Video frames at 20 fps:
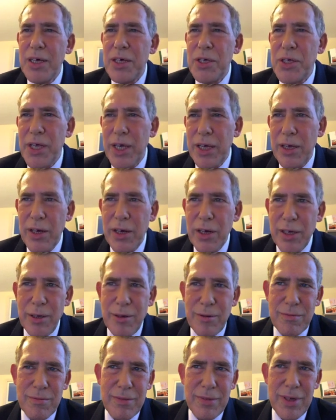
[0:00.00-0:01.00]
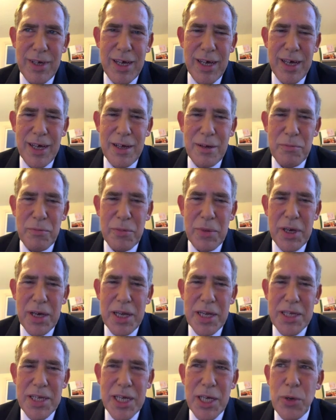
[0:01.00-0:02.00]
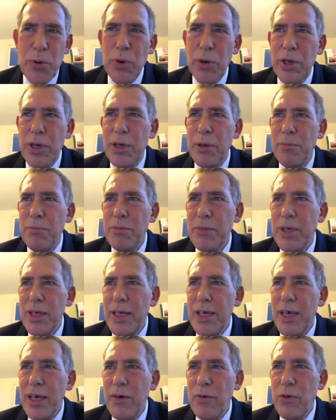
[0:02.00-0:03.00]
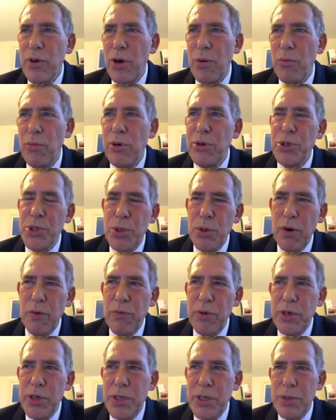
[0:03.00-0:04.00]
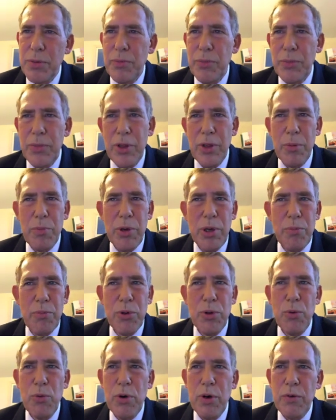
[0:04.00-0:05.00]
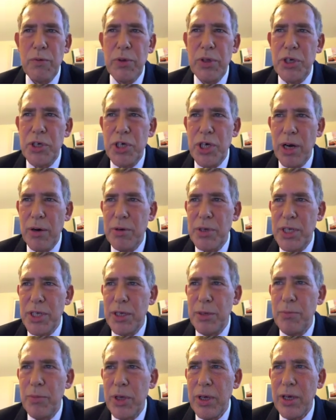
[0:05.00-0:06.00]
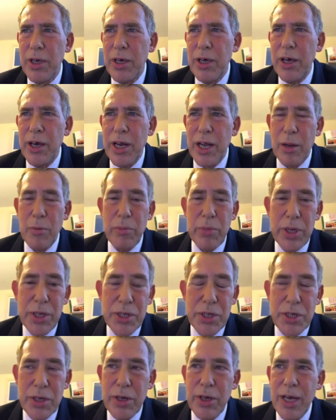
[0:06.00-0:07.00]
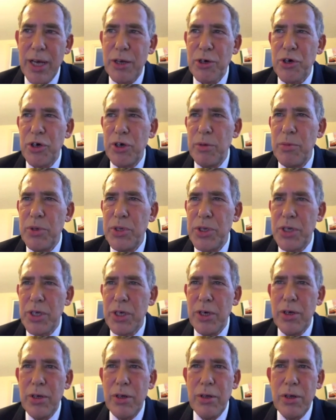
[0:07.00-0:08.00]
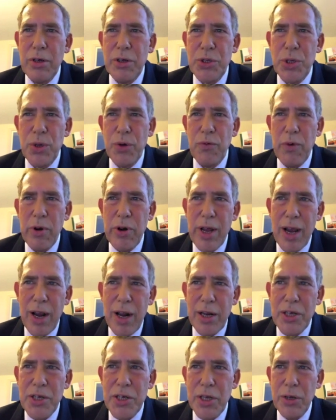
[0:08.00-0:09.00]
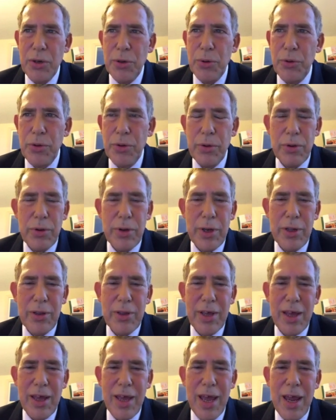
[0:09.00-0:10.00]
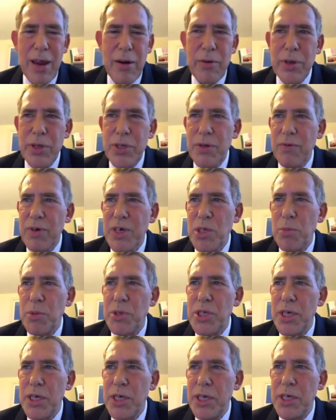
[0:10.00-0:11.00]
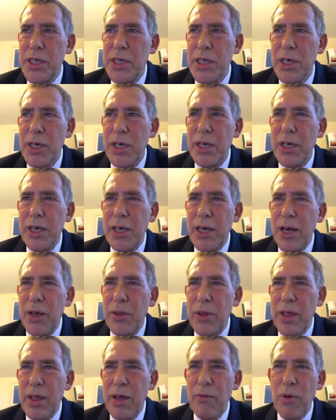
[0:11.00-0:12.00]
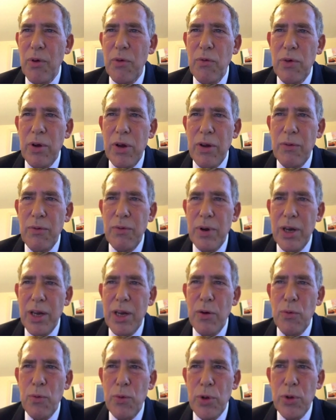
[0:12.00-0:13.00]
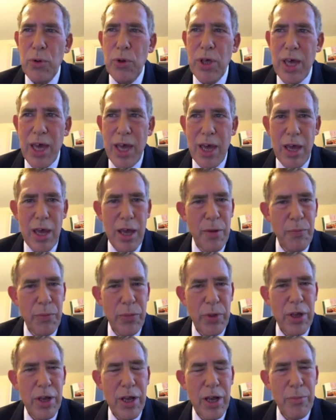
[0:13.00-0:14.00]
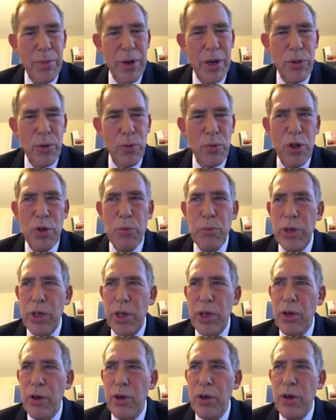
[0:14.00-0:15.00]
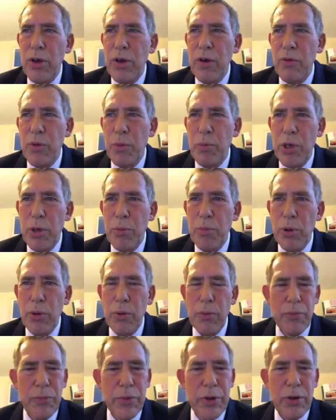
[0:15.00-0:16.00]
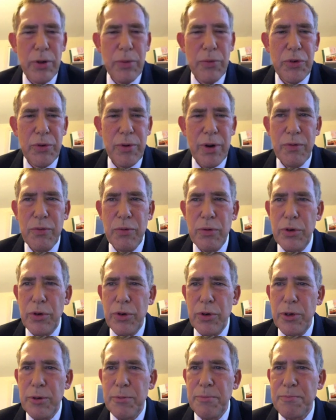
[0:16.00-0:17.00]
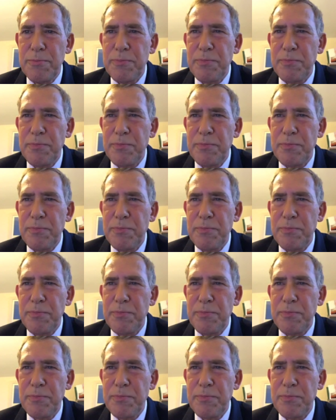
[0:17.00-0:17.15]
Secondly, it is equally, if not more so obvious, that the people who work for this charity and administer our treatments are so very highly skilled in their areas of expertise, and they have a very real care about the well-being of the people that come through our front door.